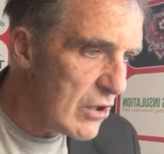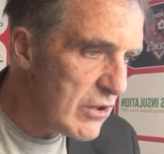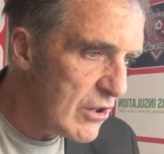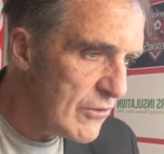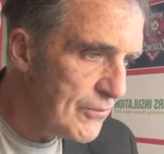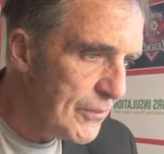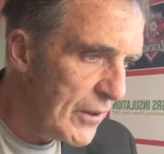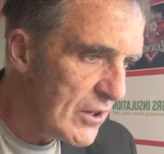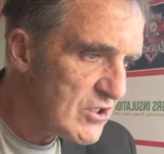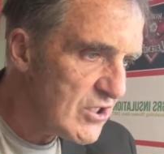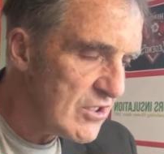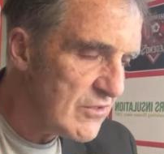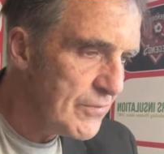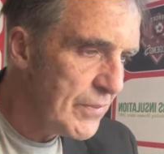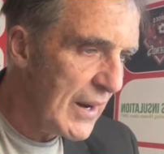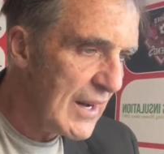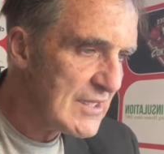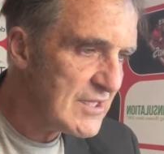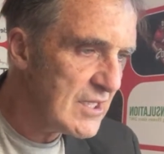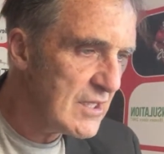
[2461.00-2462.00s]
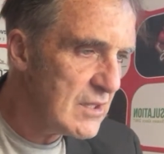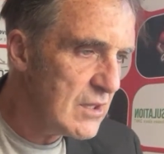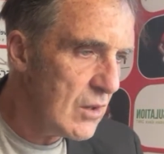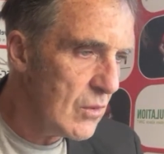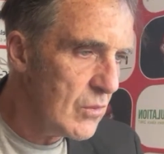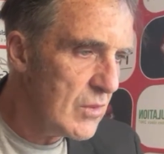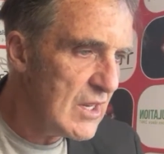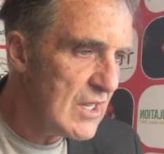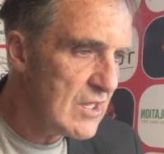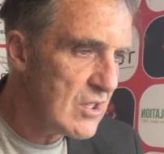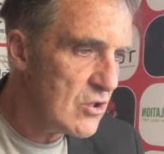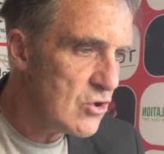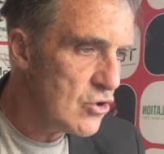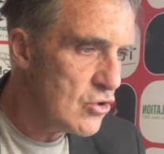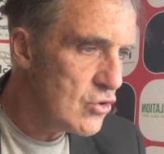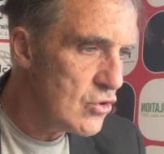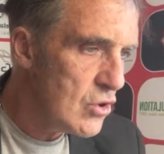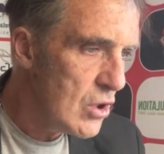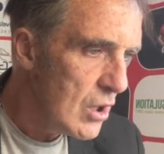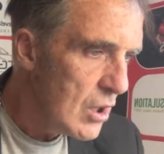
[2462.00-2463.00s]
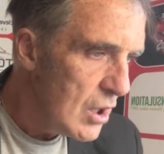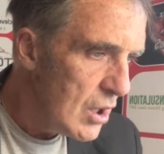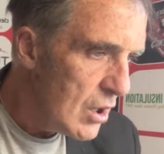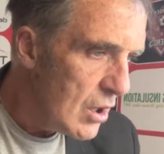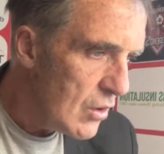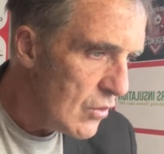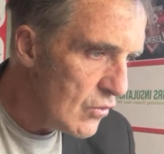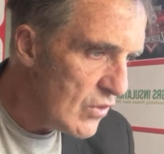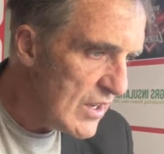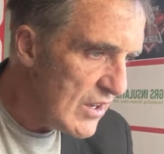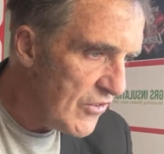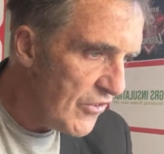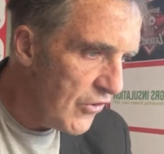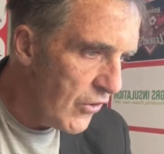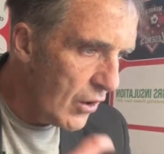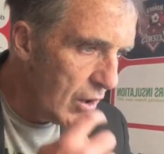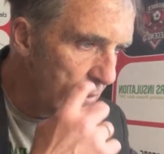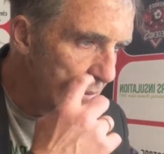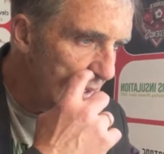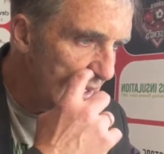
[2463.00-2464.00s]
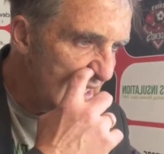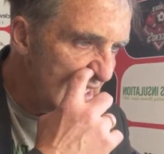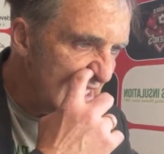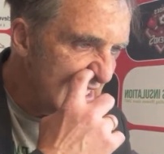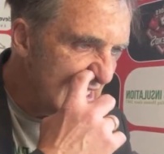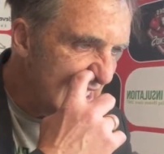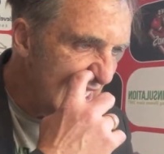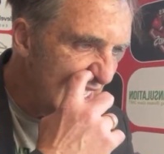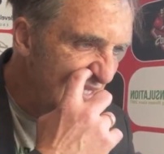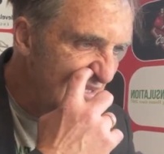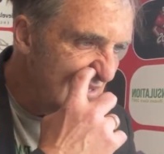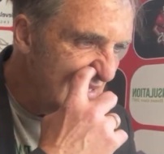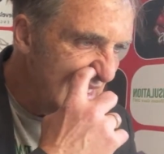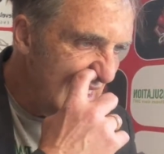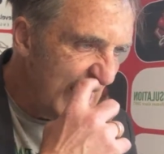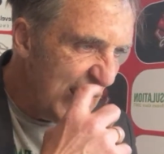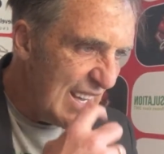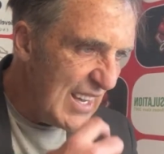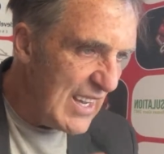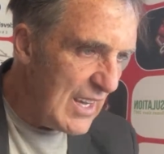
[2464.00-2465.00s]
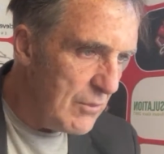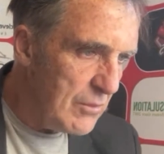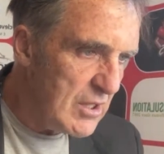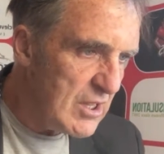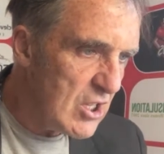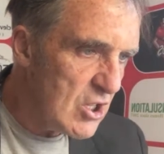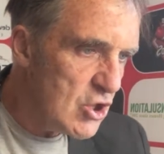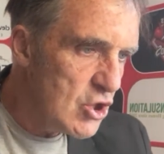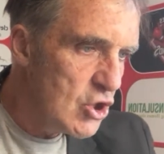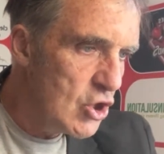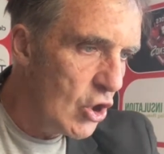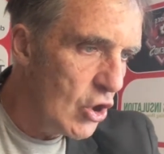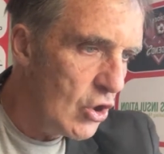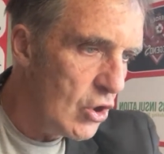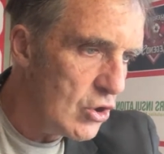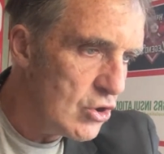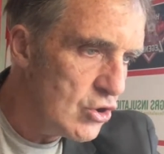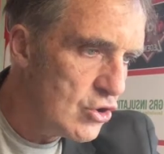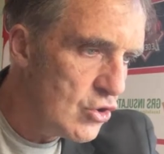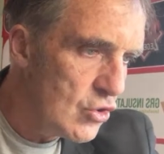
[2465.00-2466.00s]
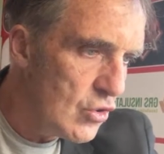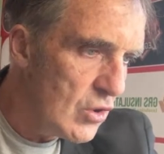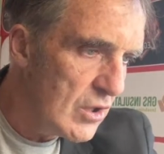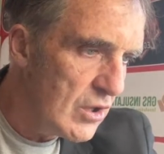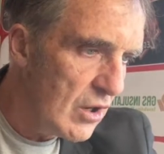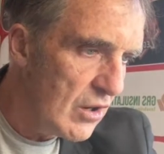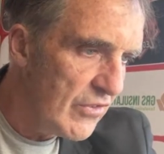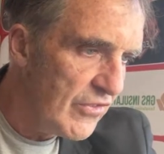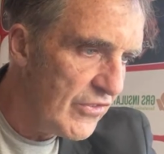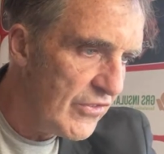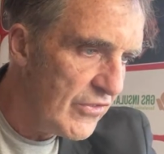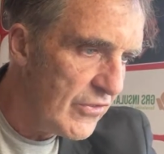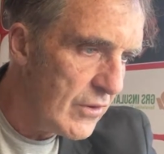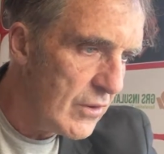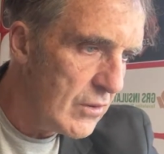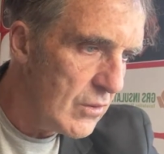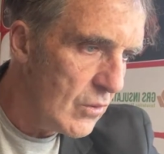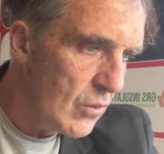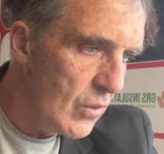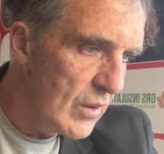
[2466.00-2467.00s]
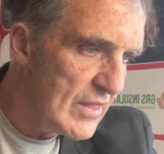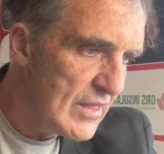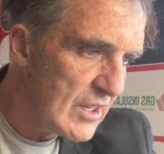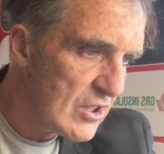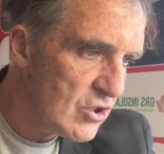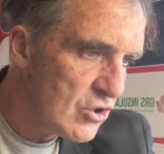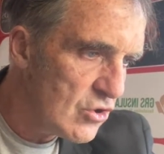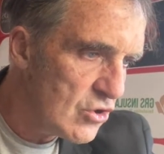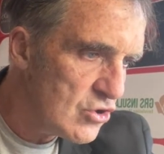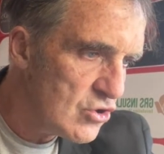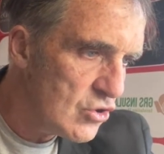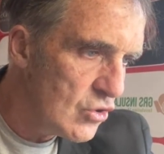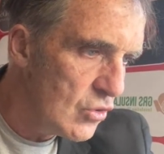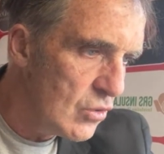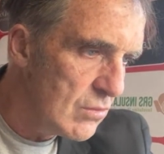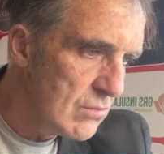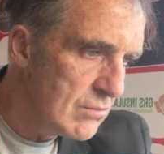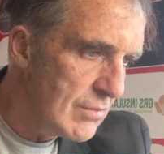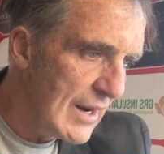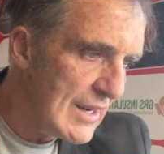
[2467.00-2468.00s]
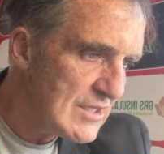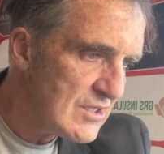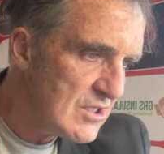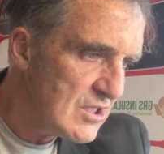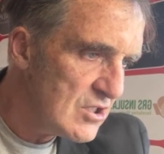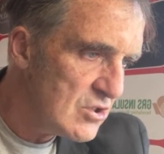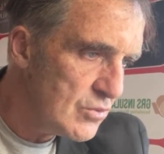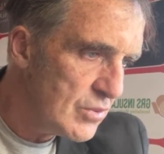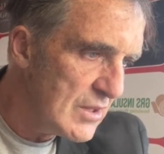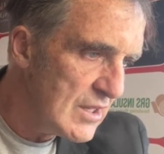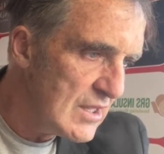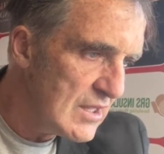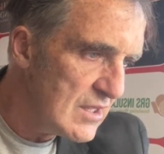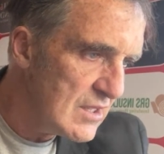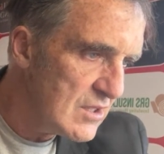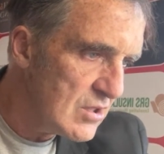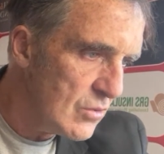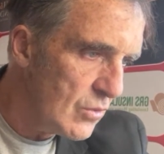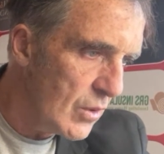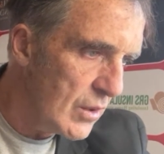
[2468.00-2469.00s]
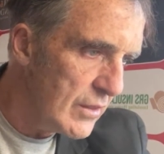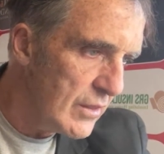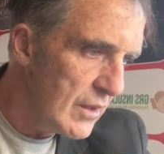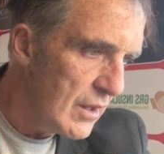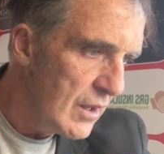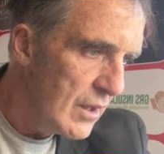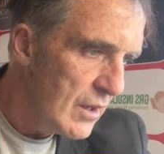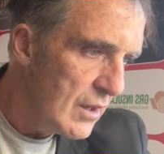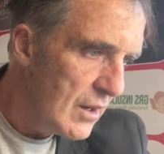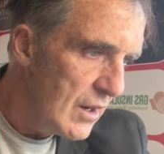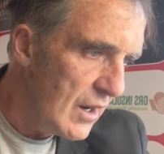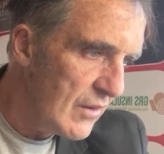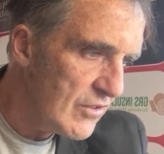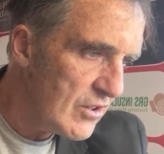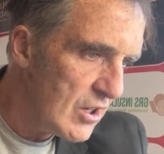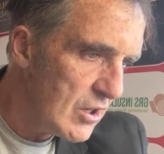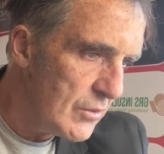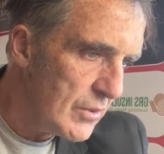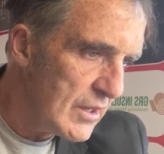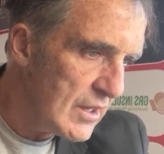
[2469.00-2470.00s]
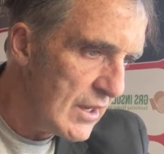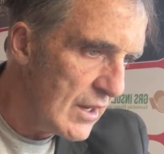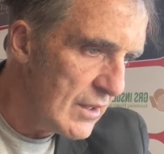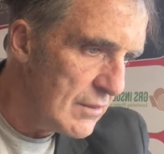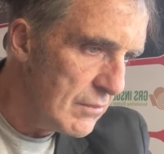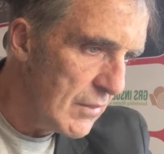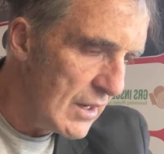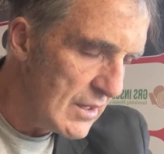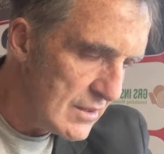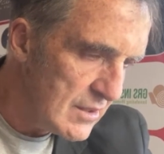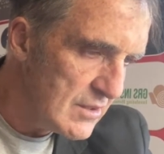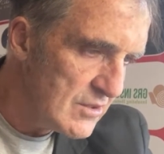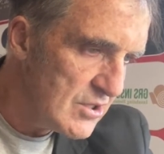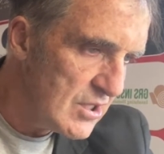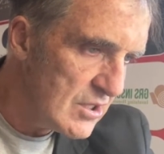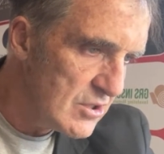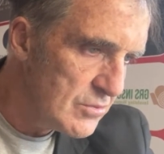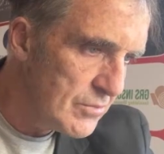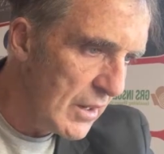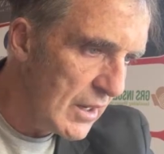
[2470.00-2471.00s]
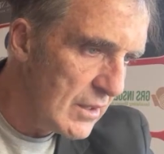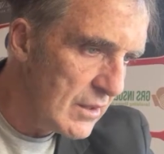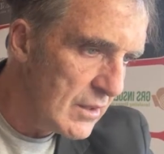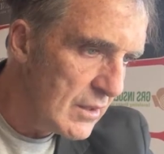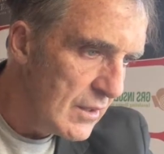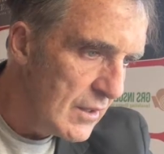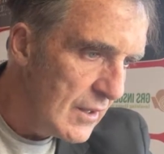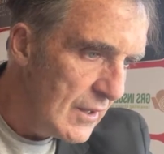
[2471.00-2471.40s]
enough positive passing. We need a new reform in the team. We did not do enough win the crucial matches we needed to win. Have a great weekend, Martin. Cheers, Martin.